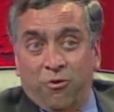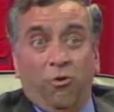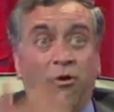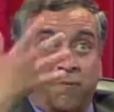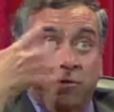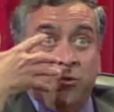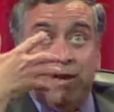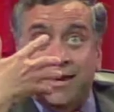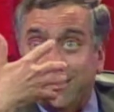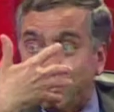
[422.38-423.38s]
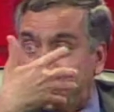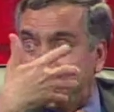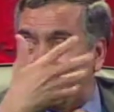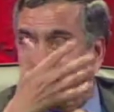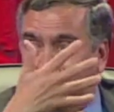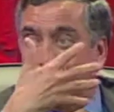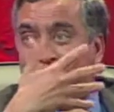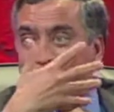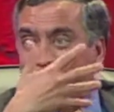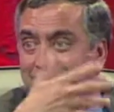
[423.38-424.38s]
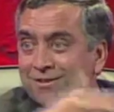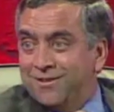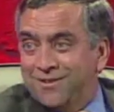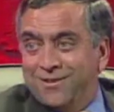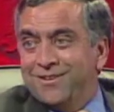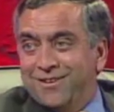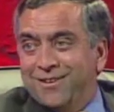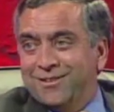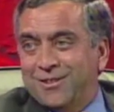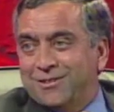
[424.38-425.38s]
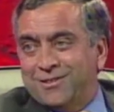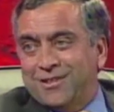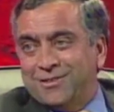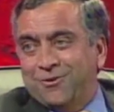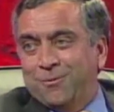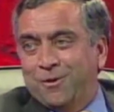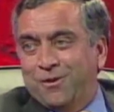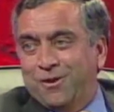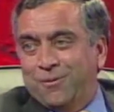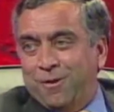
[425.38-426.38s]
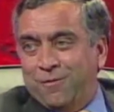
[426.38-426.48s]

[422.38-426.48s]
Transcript: or viewing it with photons, that's going to be really powerful.